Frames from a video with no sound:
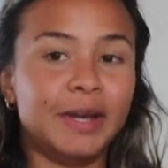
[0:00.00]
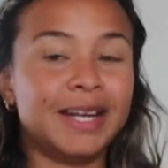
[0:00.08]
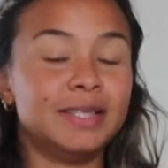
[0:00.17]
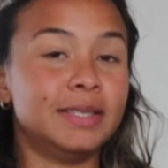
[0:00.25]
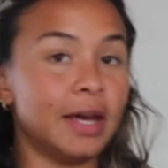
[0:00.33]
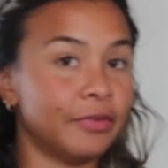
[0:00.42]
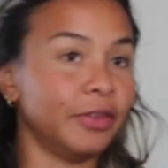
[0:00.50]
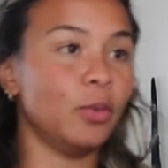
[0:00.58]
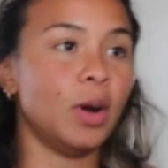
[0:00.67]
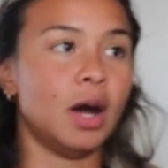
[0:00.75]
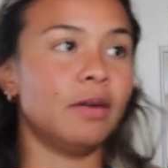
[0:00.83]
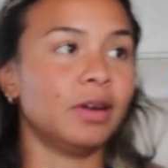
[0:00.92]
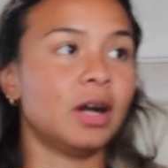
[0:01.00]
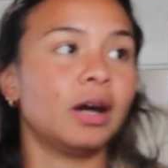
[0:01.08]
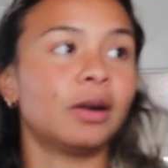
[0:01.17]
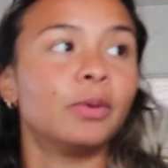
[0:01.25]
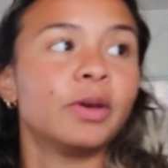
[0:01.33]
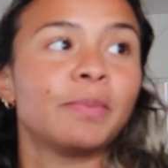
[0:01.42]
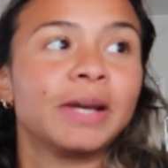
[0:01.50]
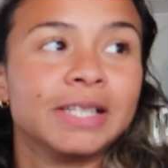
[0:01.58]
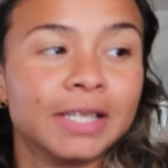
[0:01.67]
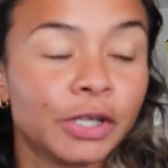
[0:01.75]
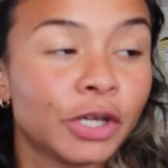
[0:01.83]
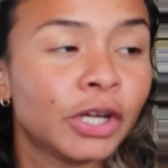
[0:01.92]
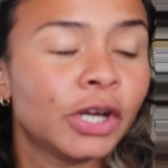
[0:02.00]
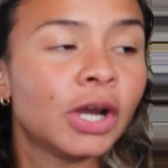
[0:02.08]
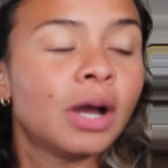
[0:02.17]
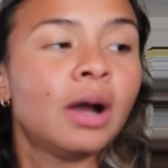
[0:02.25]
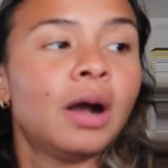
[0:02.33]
but I definitely want avocado with my dinner.